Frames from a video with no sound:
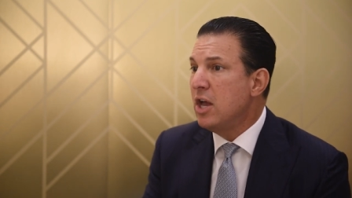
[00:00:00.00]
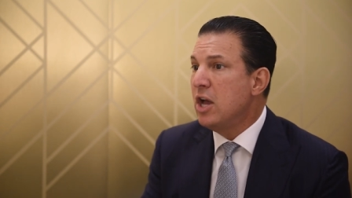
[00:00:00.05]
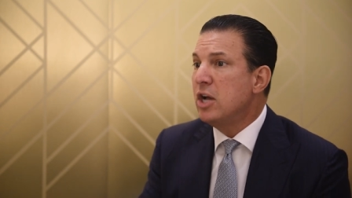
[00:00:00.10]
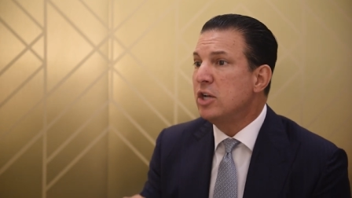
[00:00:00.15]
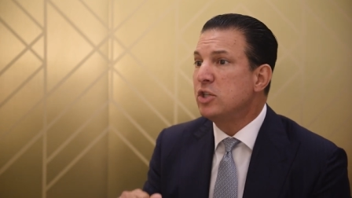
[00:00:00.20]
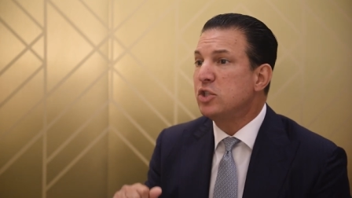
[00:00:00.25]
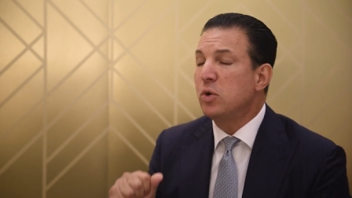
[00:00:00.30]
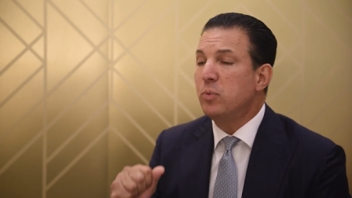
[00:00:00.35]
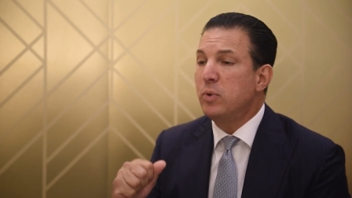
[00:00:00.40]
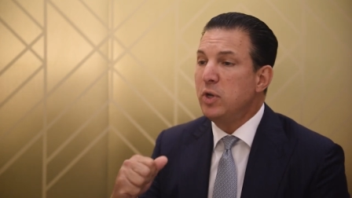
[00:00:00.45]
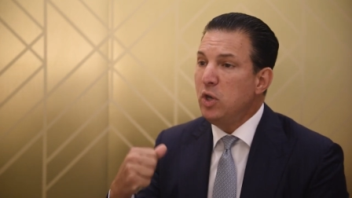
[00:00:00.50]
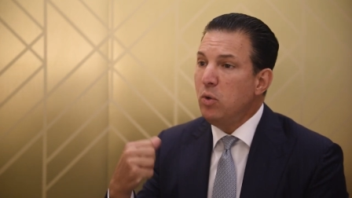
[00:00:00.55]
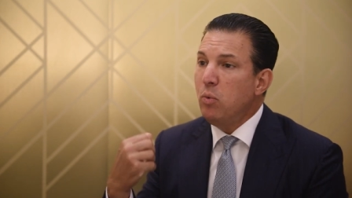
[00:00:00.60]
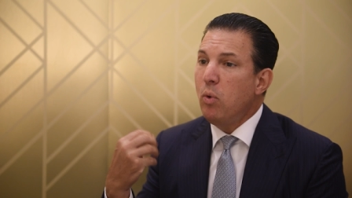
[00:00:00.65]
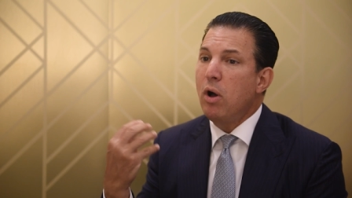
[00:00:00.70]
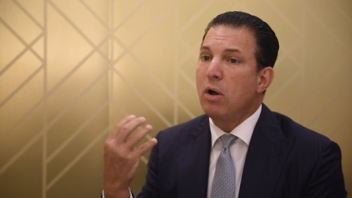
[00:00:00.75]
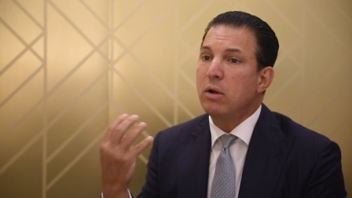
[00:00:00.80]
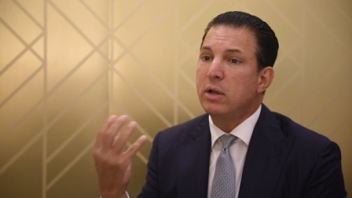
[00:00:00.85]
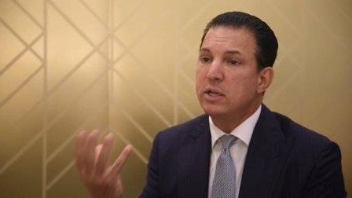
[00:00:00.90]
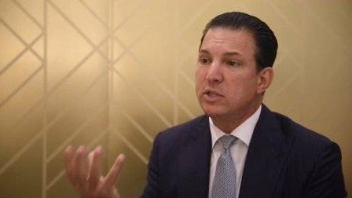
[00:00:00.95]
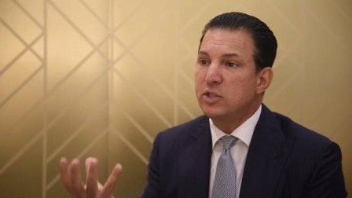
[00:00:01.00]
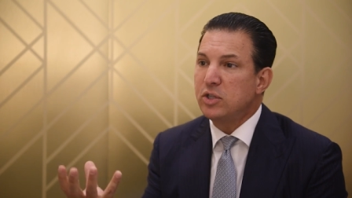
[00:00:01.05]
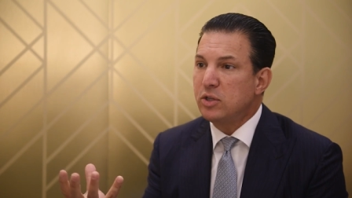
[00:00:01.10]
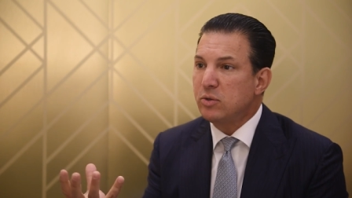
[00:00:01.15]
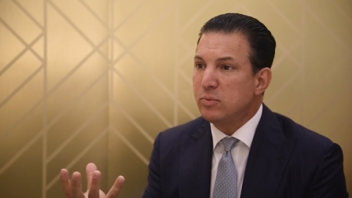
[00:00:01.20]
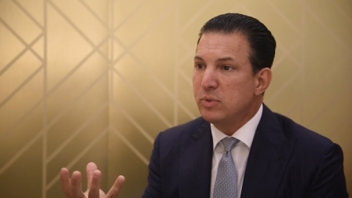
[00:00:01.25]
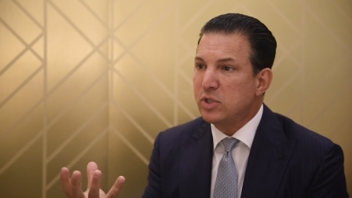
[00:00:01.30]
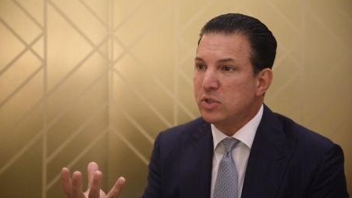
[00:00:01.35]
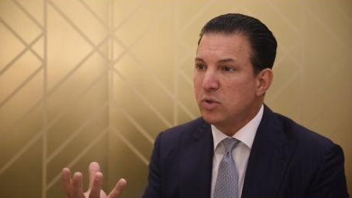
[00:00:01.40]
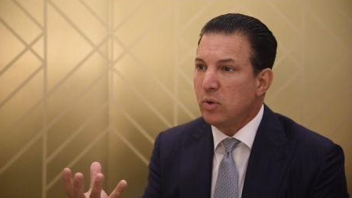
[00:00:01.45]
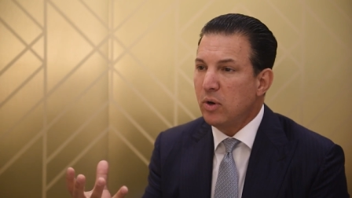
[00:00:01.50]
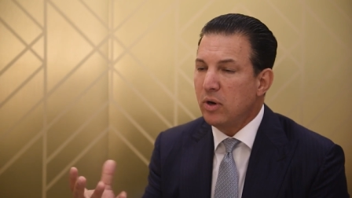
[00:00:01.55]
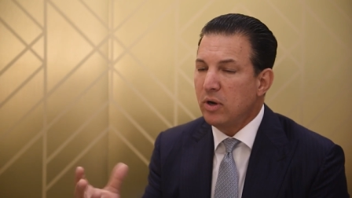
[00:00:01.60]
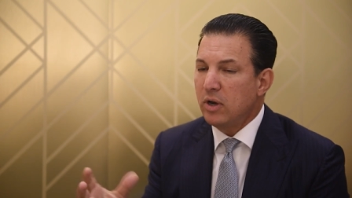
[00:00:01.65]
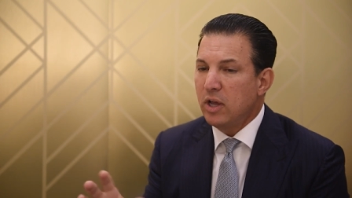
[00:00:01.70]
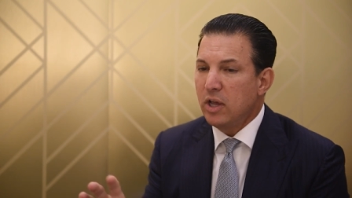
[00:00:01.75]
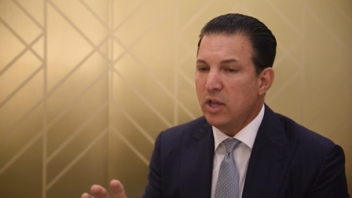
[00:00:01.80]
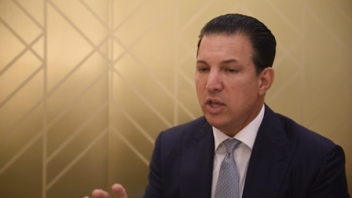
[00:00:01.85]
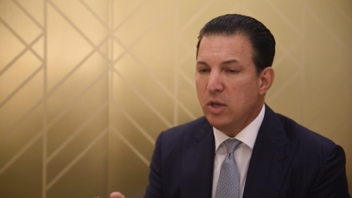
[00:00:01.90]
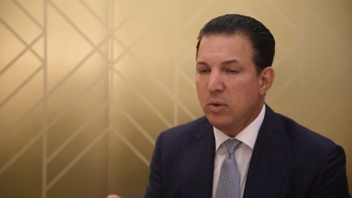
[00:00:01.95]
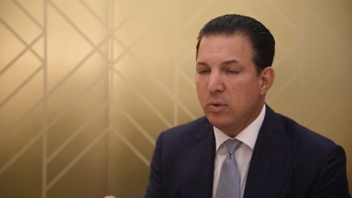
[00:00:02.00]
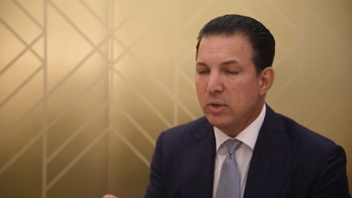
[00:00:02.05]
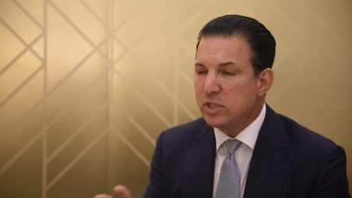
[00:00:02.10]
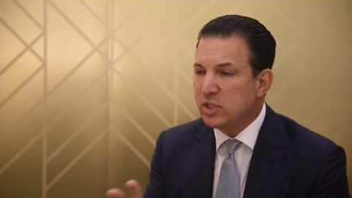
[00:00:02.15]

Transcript: So when you walk into the resort, you are